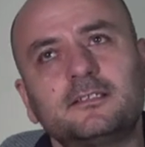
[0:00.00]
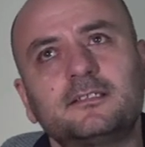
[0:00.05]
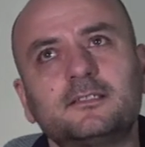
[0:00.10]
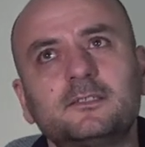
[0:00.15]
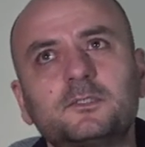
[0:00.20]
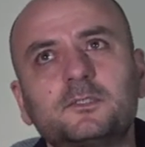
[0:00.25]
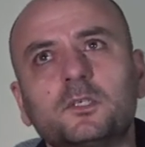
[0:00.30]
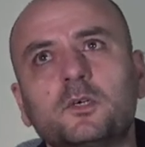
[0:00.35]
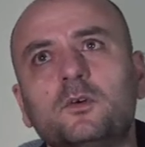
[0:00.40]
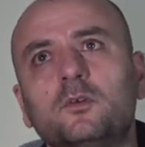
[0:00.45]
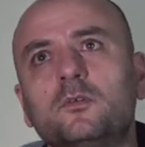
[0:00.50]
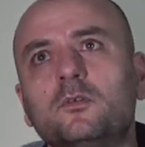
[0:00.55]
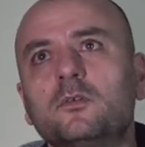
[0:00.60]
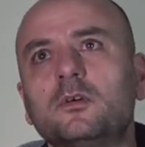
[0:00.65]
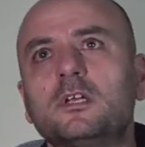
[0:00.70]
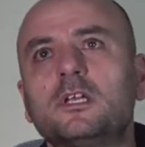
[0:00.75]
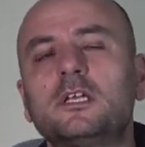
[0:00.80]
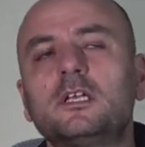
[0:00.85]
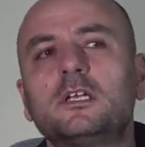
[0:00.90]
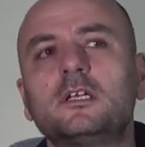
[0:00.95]
So
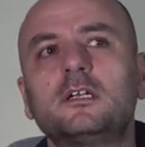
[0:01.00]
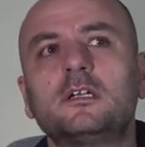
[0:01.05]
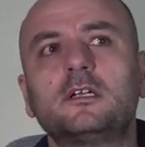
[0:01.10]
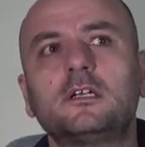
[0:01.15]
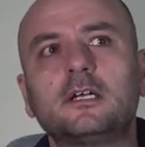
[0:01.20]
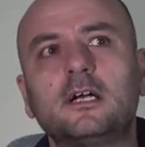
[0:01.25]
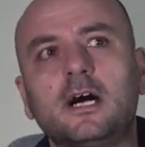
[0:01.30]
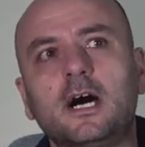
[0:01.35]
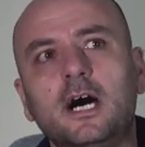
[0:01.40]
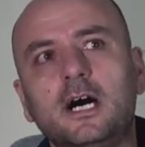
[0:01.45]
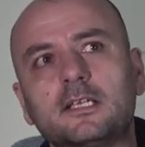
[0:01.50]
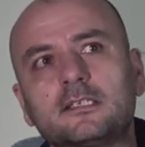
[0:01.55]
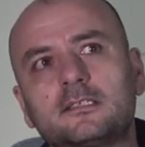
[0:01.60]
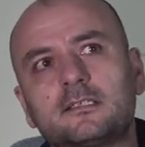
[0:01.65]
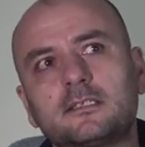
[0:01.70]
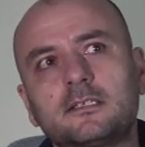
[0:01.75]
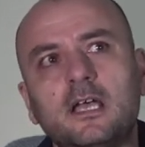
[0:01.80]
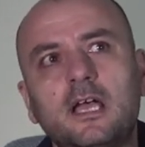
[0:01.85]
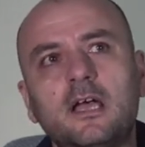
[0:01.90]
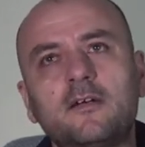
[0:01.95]

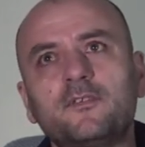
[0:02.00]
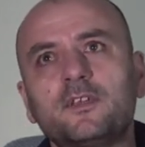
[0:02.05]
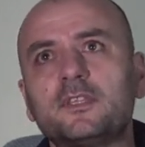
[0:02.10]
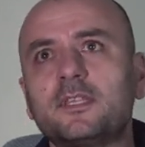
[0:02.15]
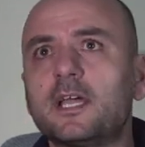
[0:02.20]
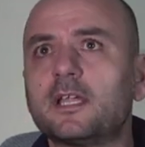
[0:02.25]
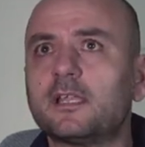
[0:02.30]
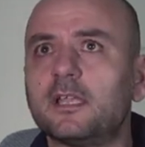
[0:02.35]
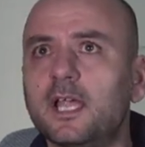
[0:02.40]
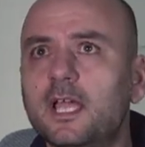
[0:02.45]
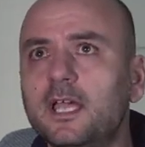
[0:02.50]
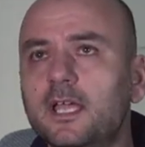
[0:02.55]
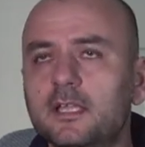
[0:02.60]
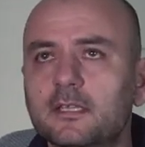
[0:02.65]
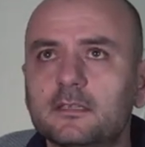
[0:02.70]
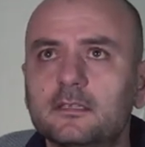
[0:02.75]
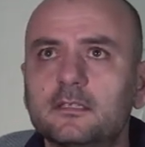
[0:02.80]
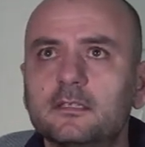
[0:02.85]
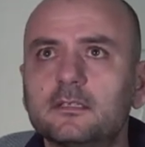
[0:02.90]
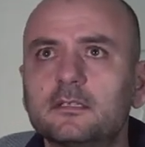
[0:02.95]
us having that
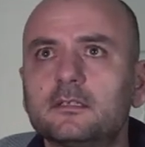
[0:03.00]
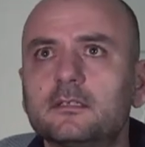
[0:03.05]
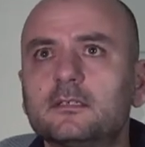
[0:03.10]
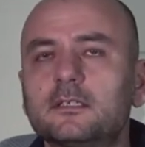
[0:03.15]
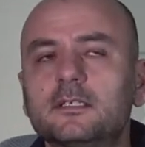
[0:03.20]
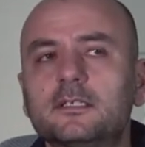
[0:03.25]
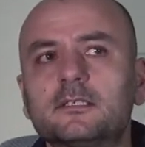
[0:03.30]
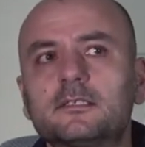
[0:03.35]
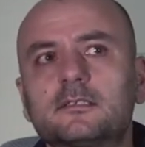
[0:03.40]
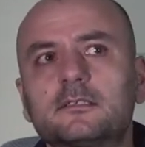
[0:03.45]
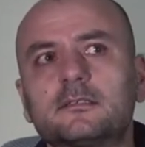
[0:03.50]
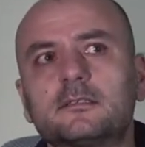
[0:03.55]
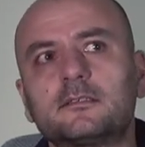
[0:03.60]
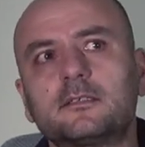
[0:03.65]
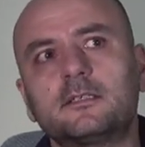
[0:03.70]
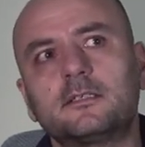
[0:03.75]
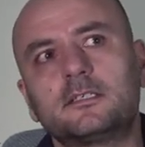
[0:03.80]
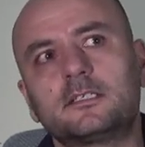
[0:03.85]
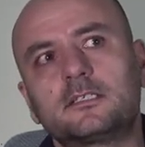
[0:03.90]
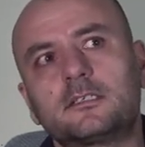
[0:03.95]
land is,
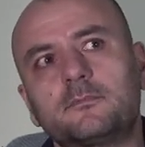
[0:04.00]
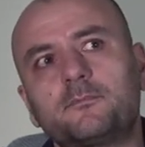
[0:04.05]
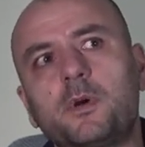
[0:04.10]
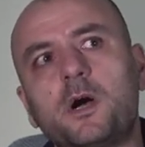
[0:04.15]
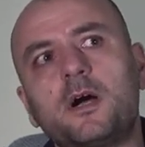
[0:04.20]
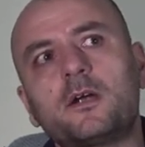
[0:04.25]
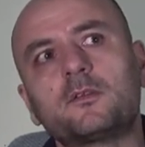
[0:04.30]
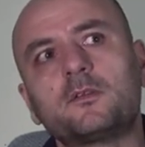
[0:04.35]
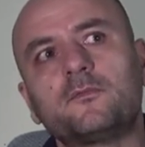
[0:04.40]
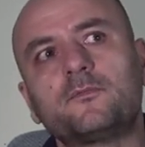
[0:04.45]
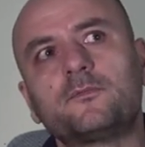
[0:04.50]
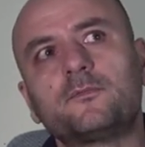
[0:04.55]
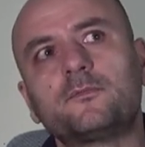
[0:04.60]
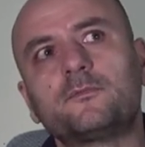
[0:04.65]
is a part of